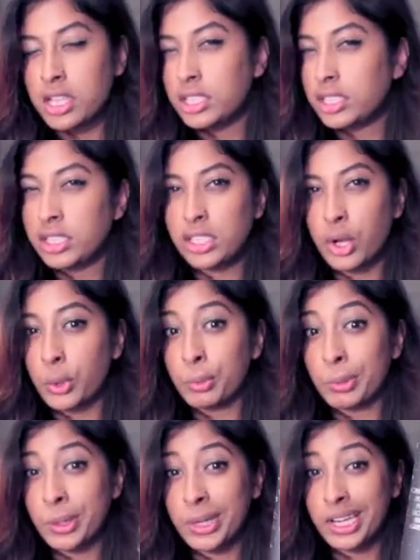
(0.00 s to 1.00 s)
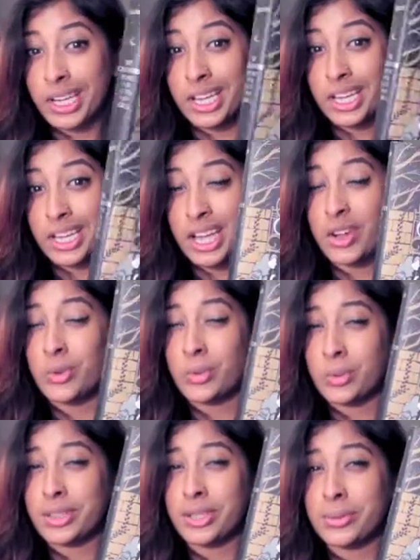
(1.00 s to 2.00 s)
so pretty. I
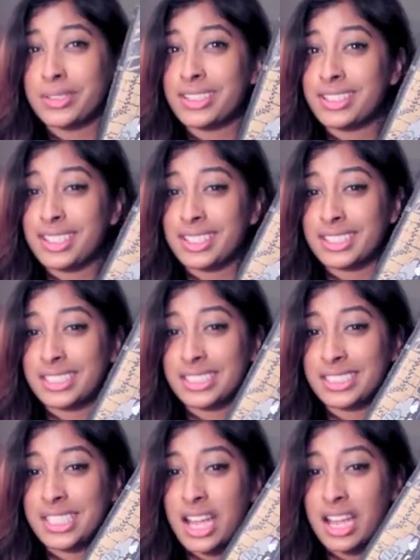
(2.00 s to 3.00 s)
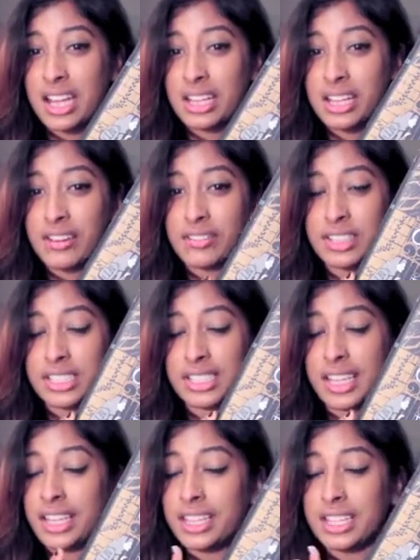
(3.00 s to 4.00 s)
really like this cover.
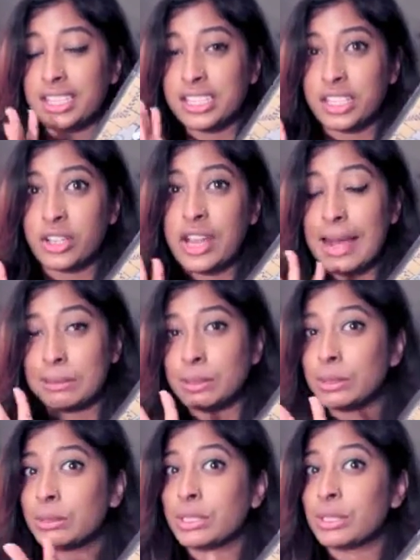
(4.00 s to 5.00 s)
I think it's absolutely